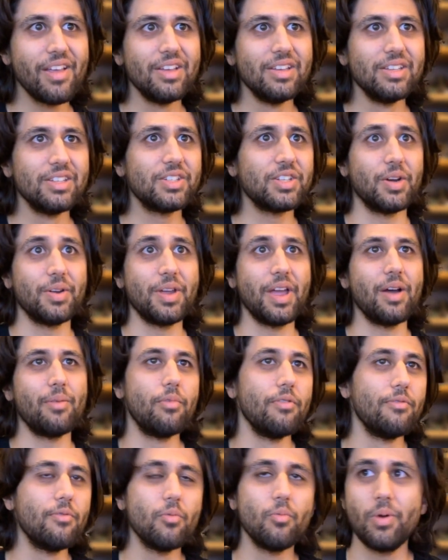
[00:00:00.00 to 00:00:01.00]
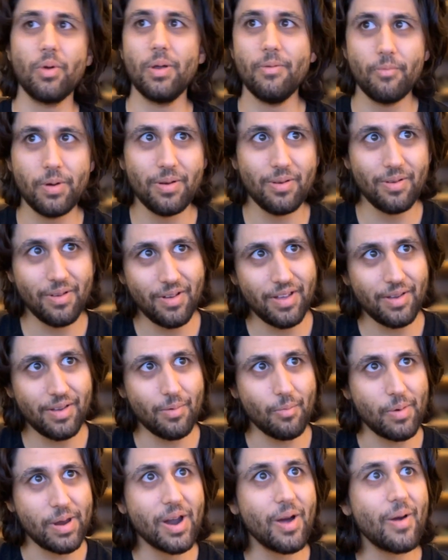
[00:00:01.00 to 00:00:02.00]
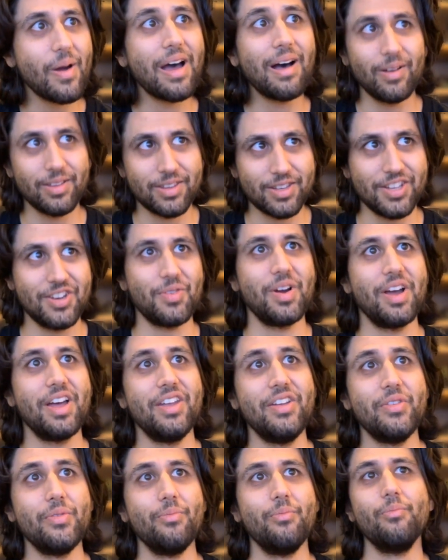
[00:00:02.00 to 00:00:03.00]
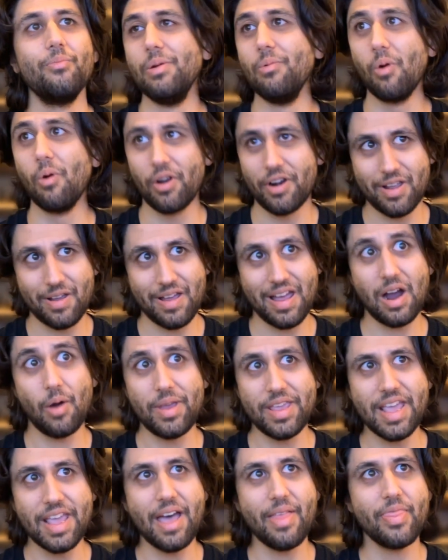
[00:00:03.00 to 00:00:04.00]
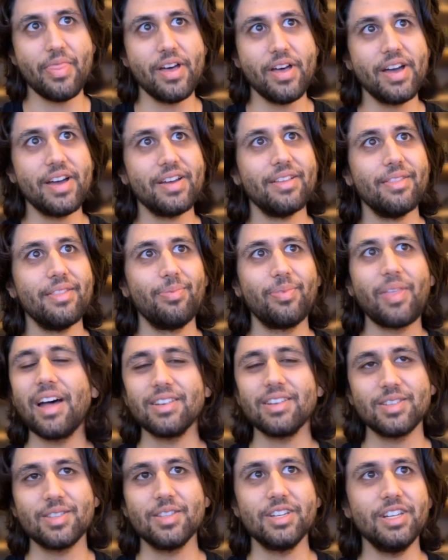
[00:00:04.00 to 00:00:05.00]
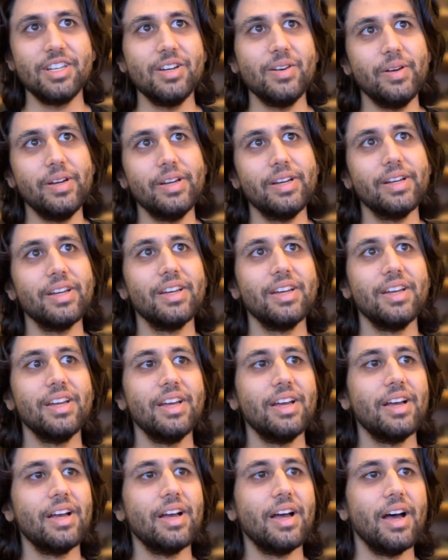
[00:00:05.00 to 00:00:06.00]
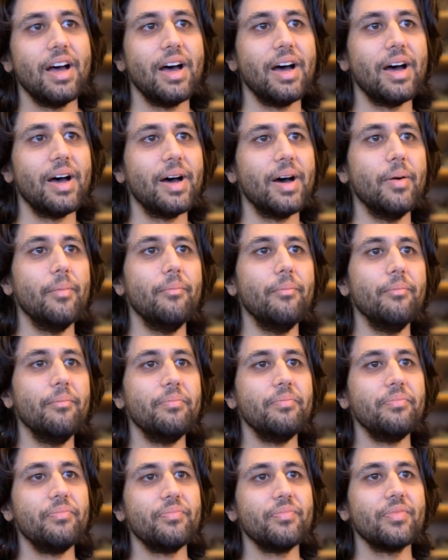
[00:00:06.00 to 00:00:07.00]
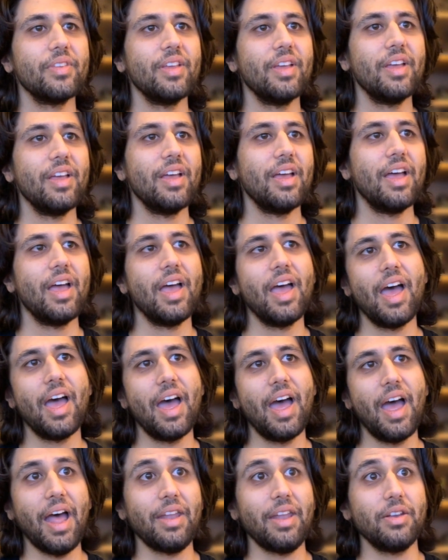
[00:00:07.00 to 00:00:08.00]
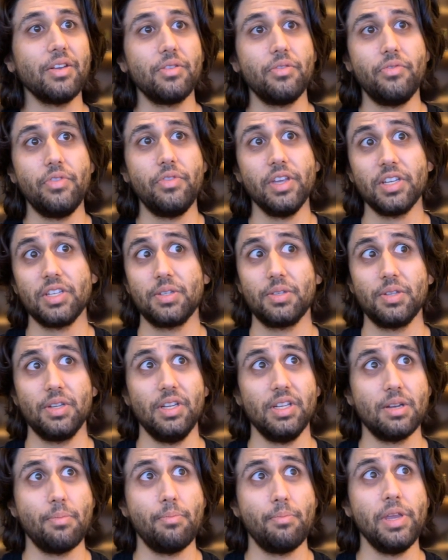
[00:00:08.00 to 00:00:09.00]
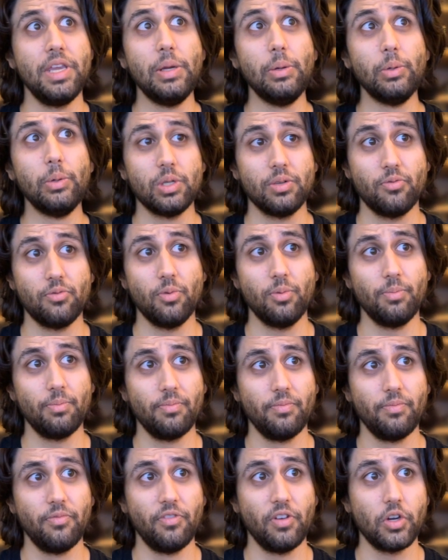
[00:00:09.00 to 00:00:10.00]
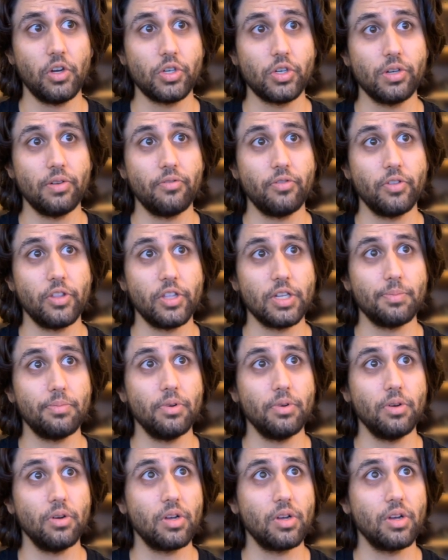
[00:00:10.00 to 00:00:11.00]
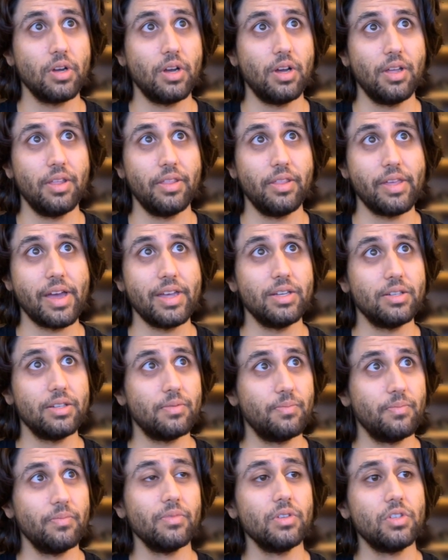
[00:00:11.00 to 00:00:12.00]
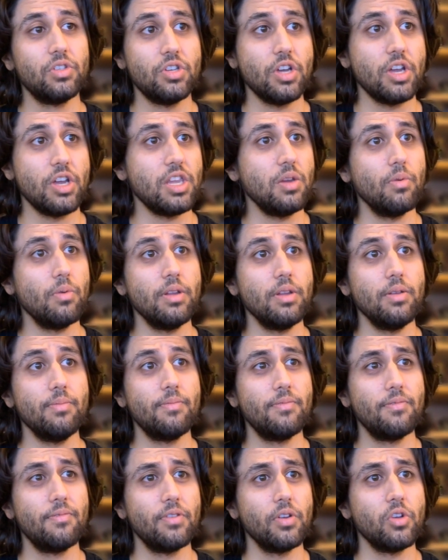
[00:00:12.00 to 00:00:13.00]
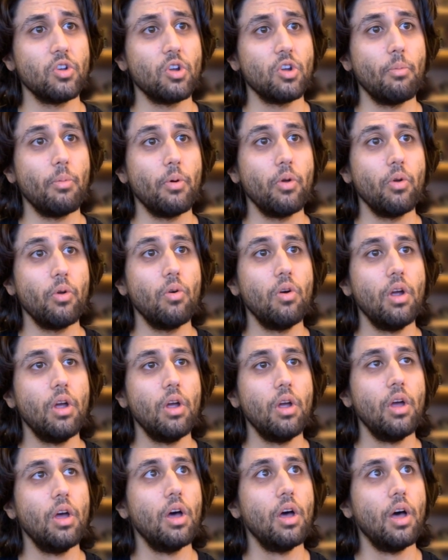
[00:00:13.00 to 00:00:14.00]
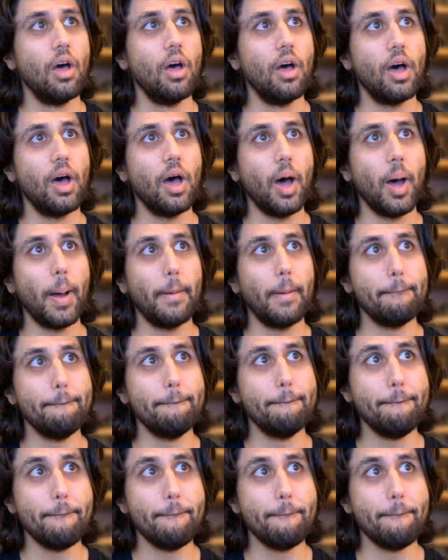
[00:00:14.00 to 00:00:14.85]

so yeah, we, we, we, we know how it's going to end. We want to know how we get there. That's the deal here. Um, and this is a beautiful version of this book. That is genuinely phenomenal. Um,